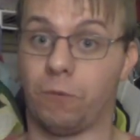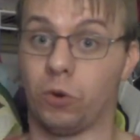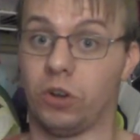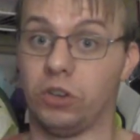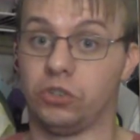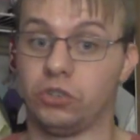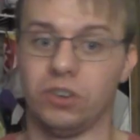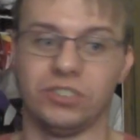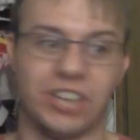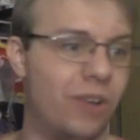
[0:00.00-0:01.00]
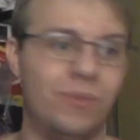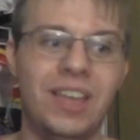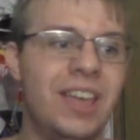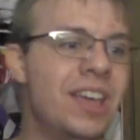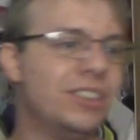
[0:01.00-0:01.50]
for uh, sure. So,
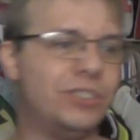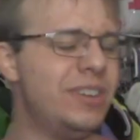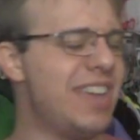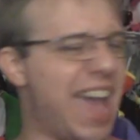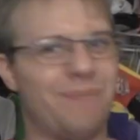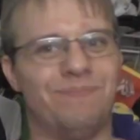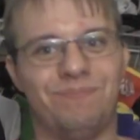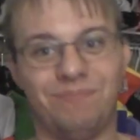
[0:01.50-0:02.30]
so yeah.